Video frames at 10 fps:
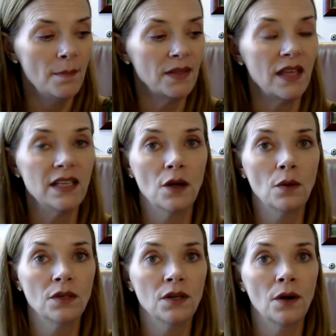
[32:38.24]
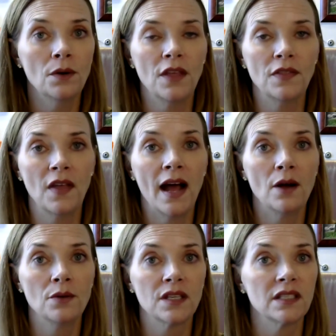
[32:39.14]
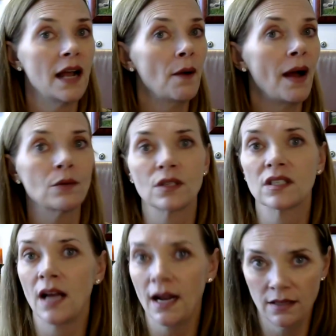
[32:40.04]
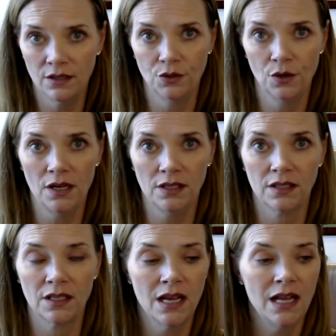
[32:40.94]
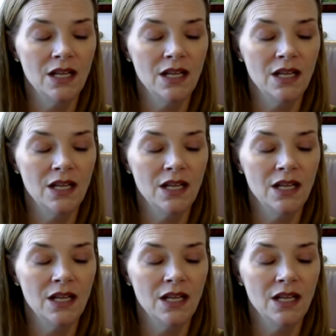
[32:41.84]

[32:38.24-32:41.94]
but they don't know that the house is now outside of the trust.